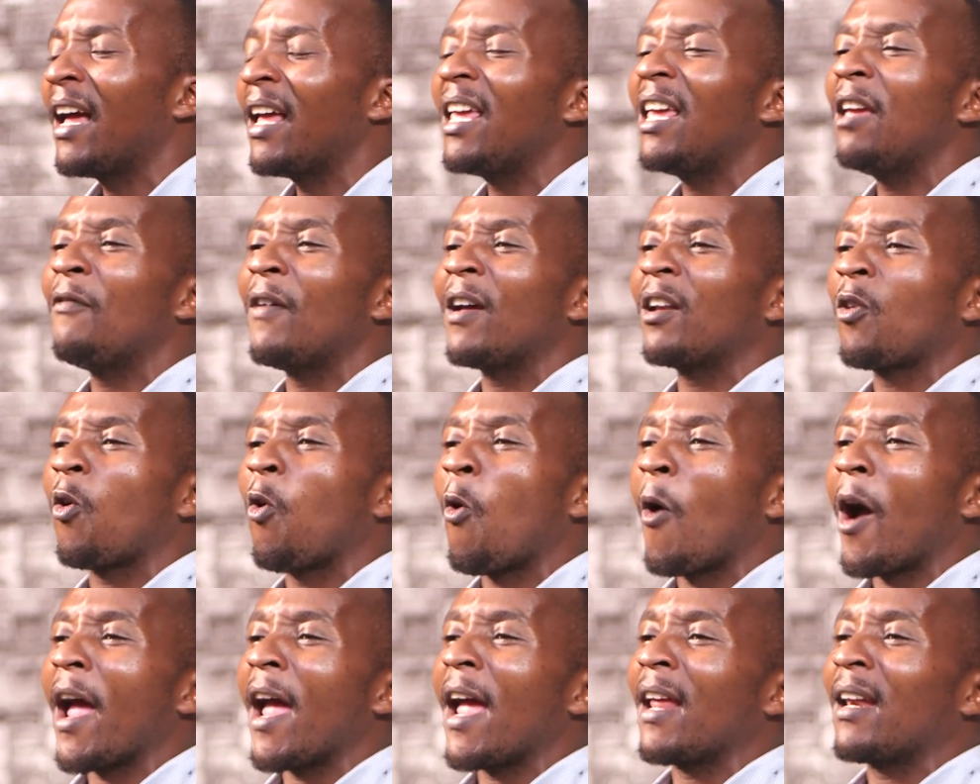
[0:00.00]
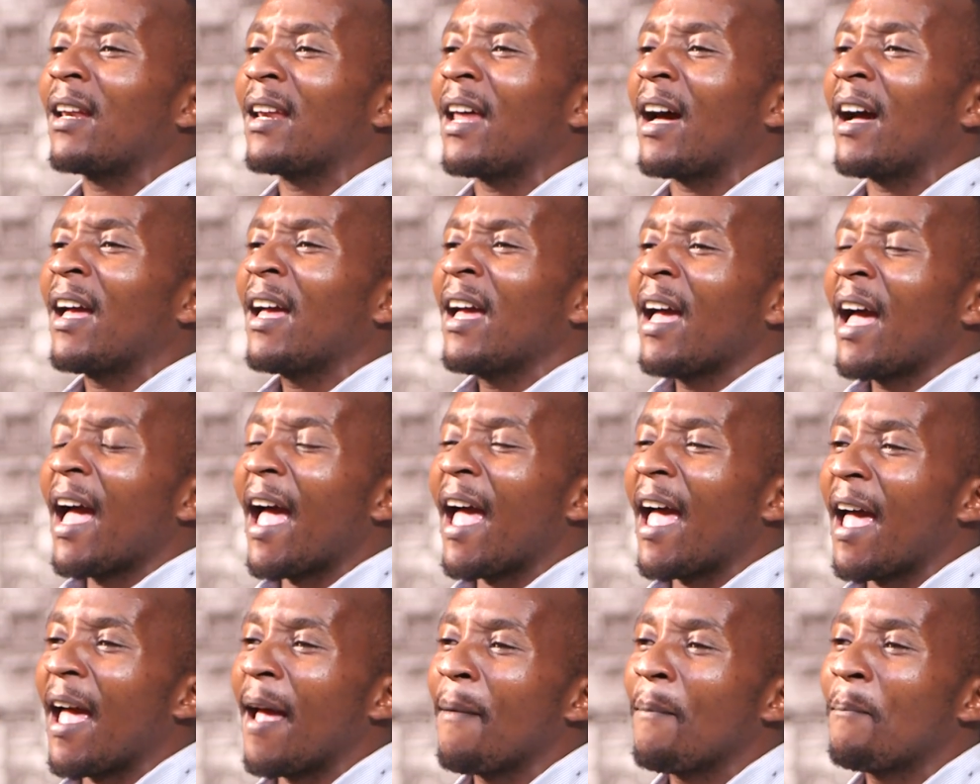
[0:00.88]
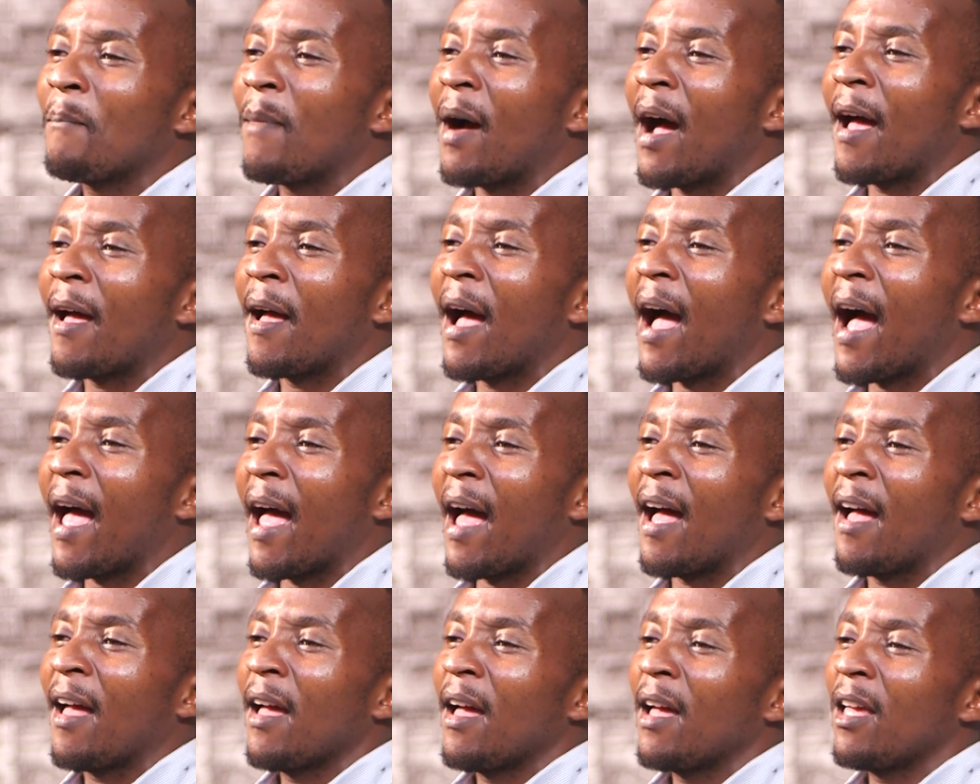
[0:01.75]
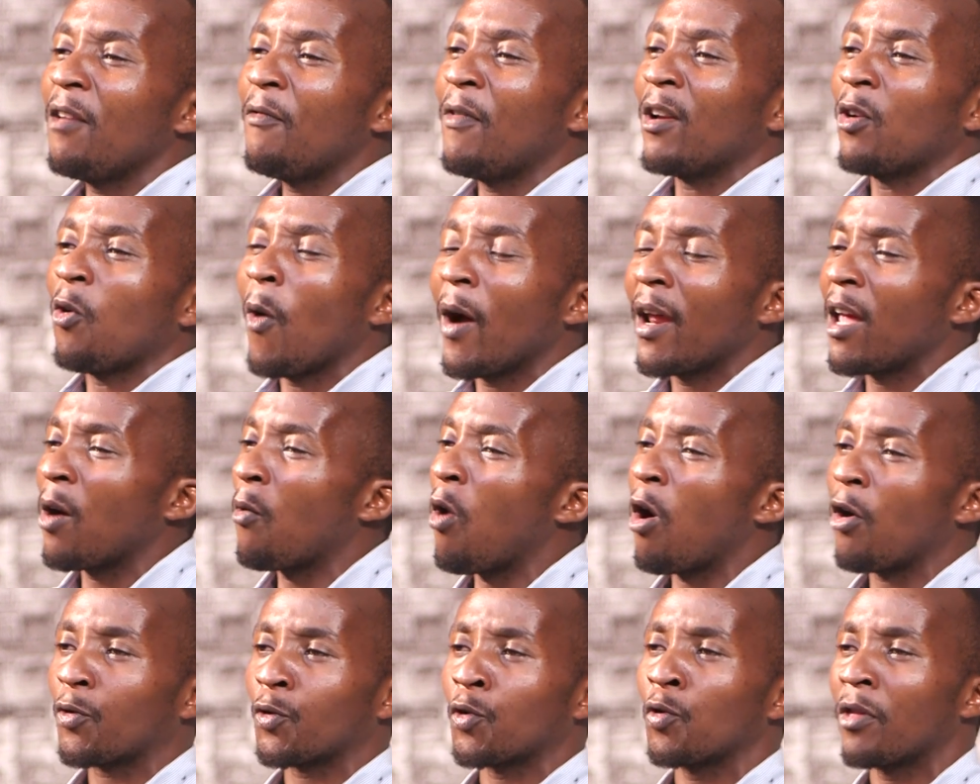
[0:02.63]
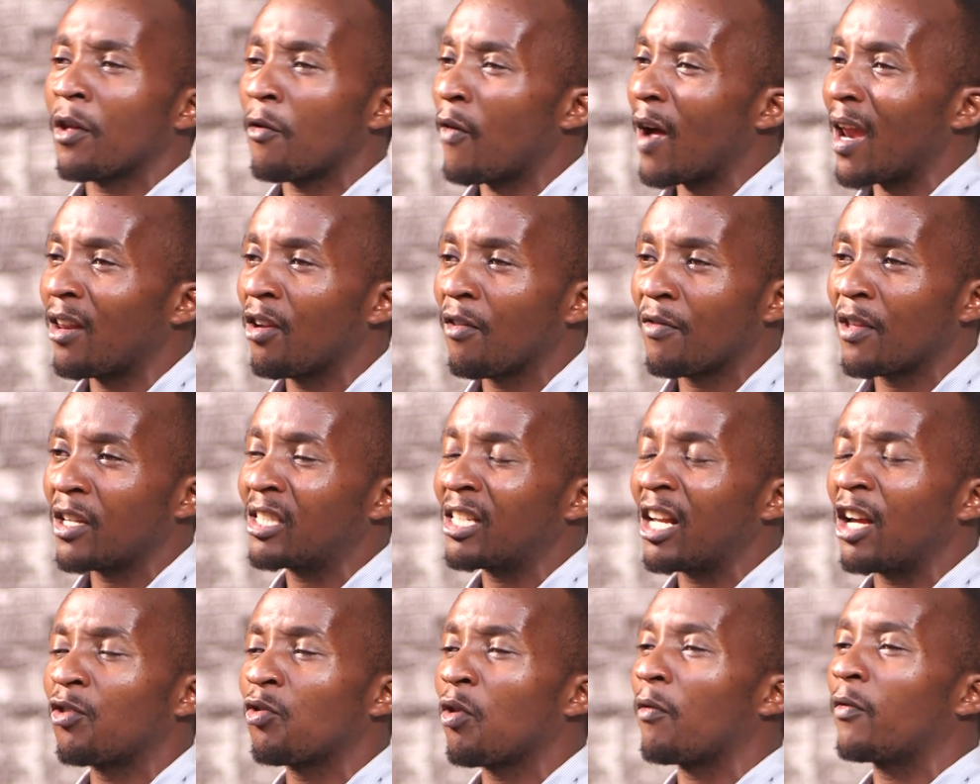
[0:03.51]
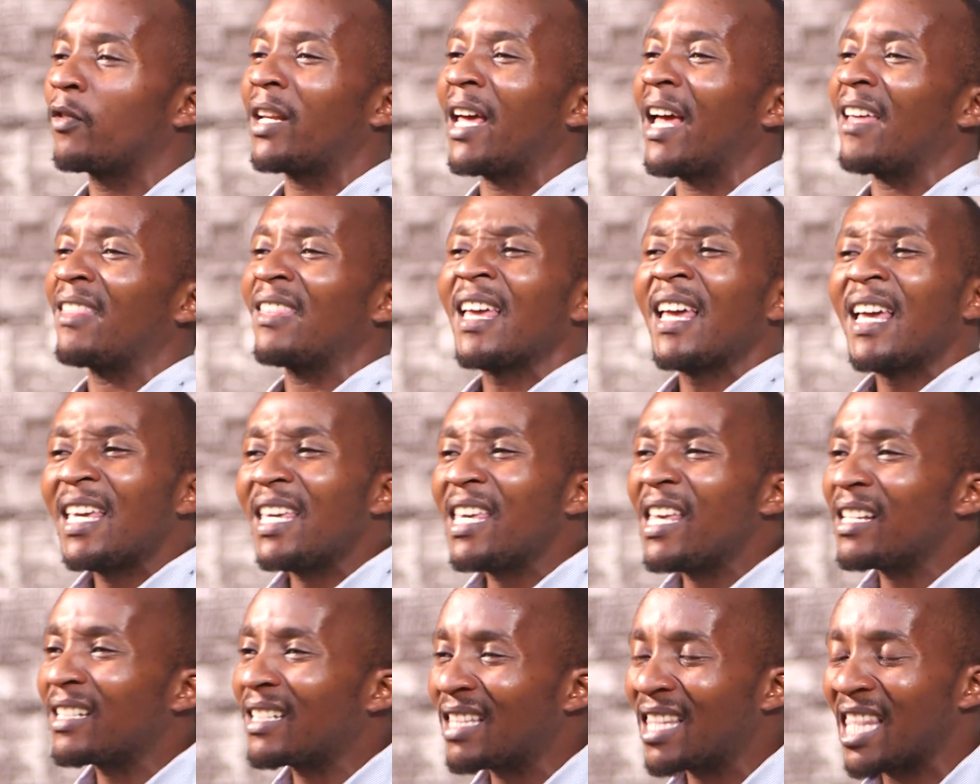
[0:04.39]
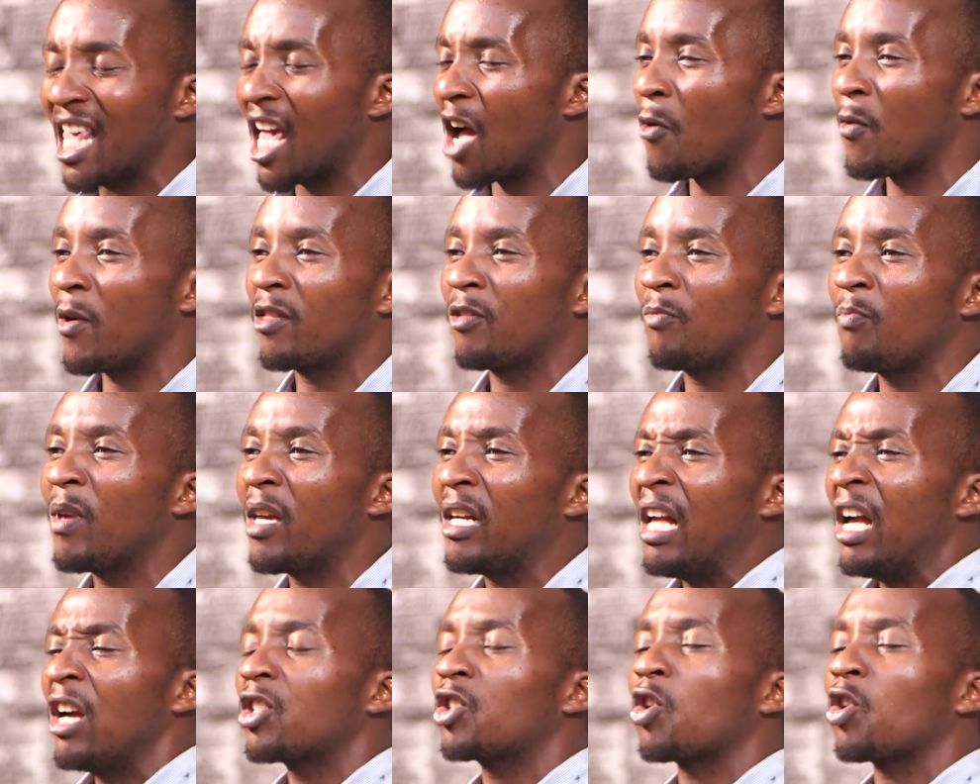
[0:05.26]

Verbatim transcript: Even when uh, my uh, even when I walk through the valley of the shadow of death, he is there with me.